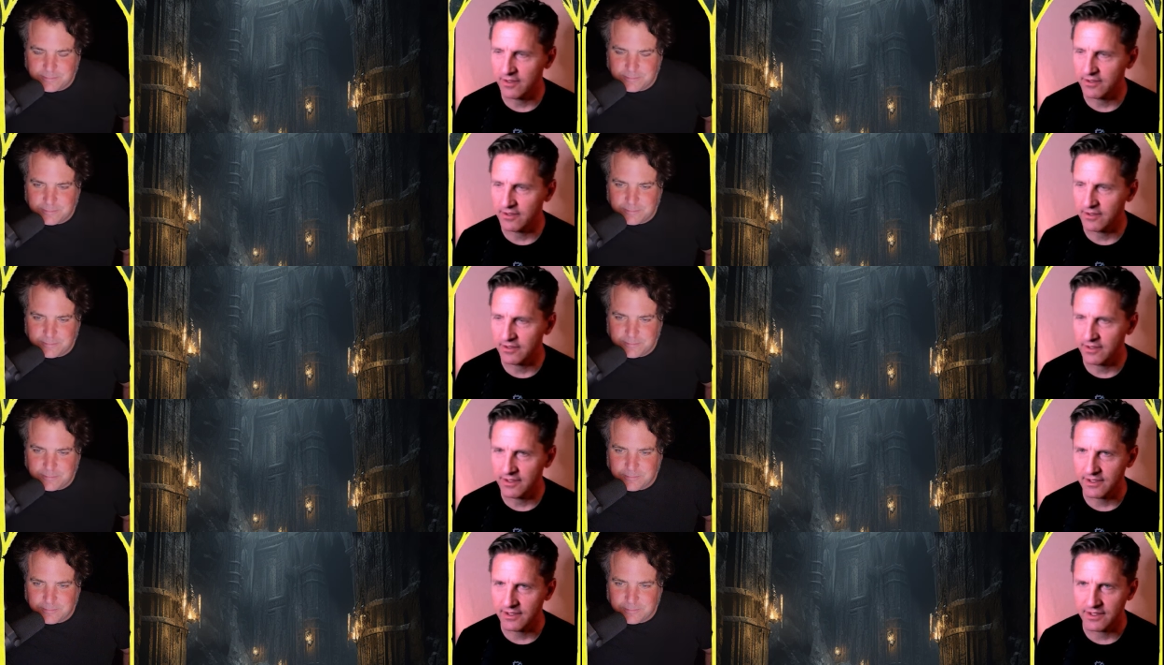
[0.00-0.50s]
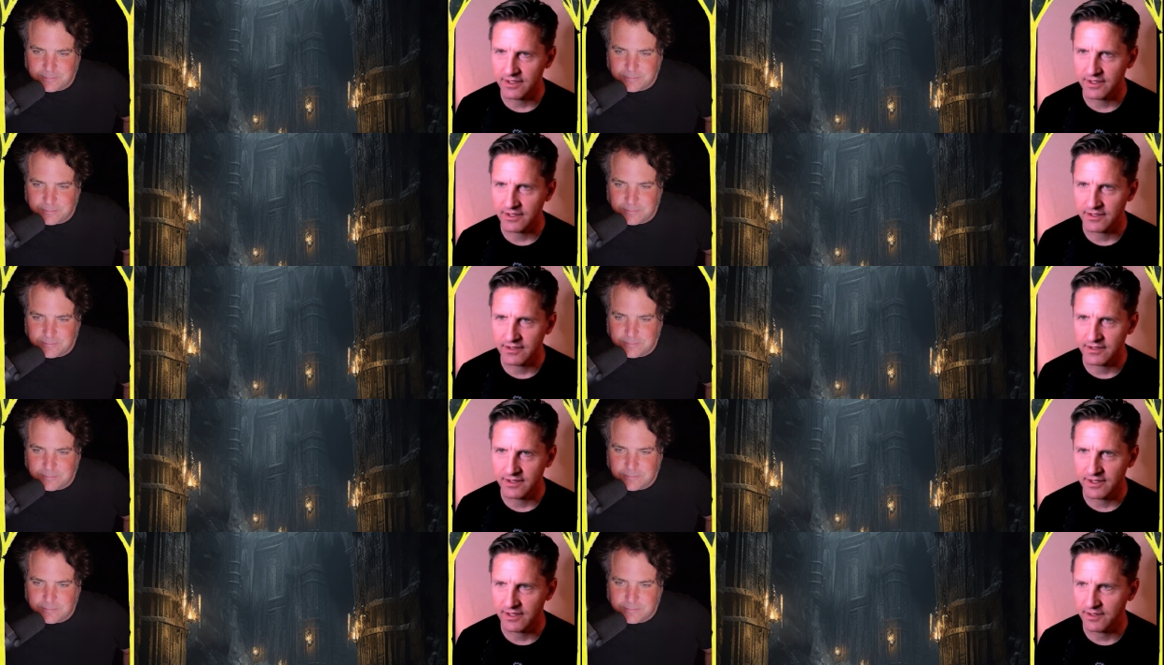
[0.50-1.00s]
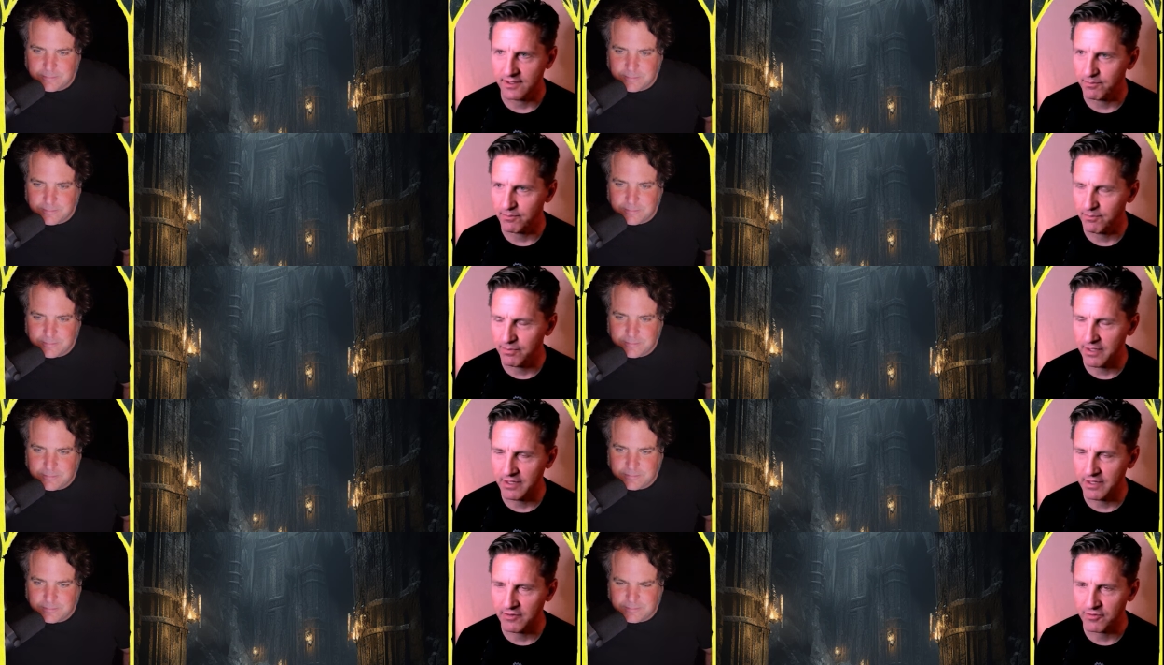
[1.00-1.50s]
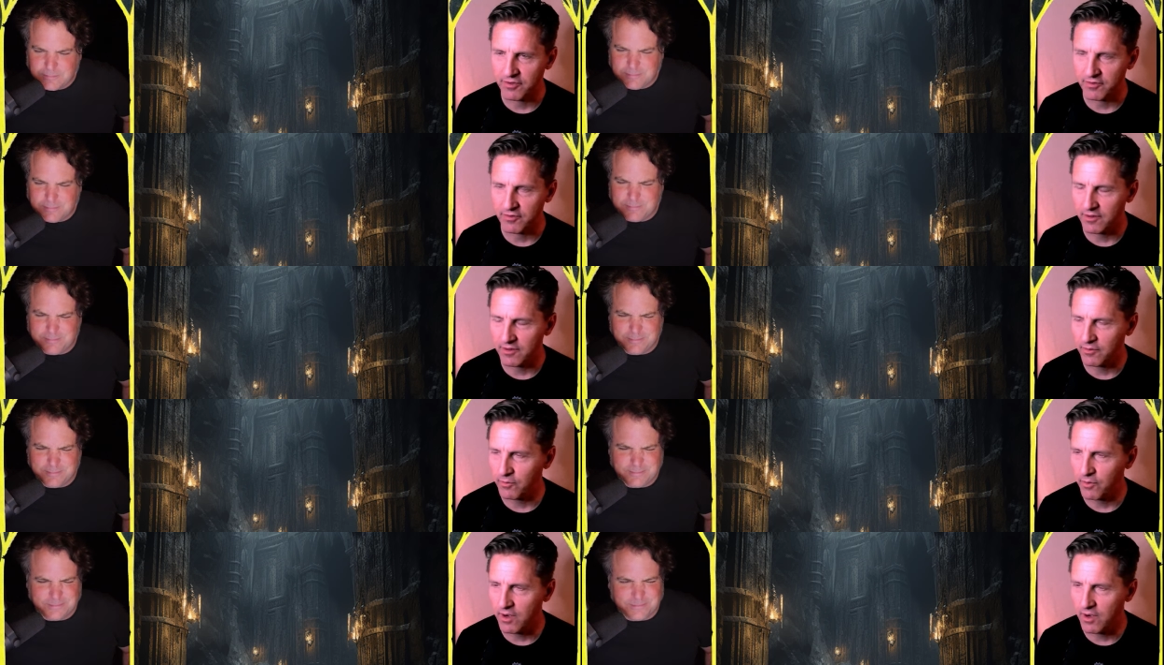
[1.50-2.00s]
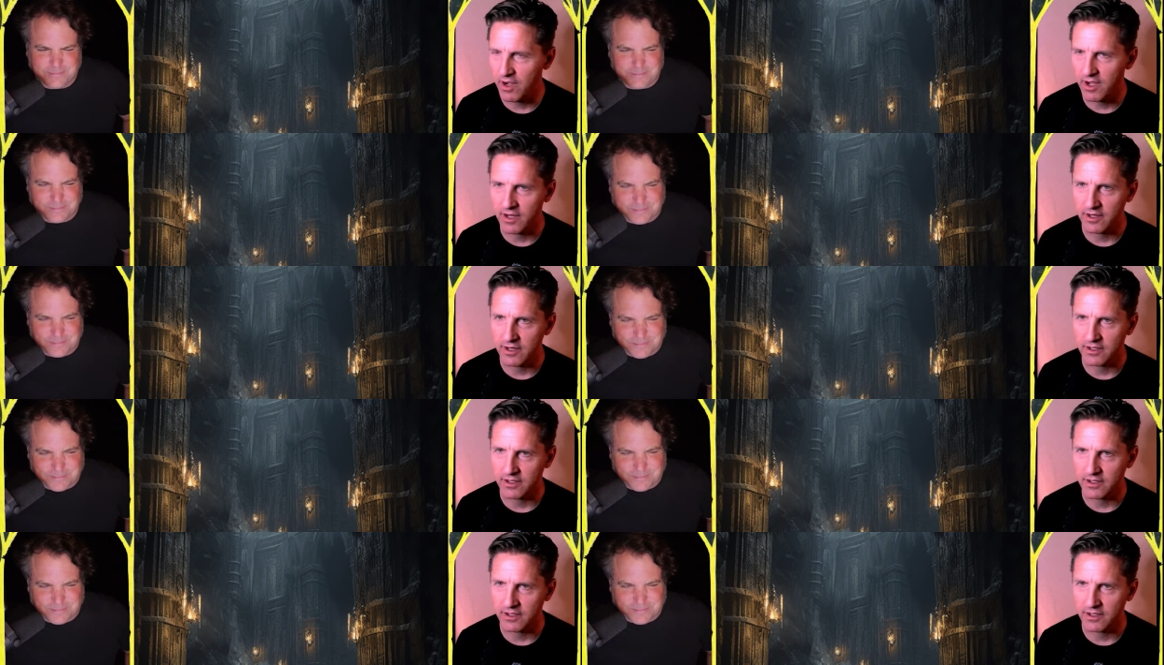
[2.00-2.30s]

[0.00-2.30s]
Speaker 1: into the uh, uh, pits of the water,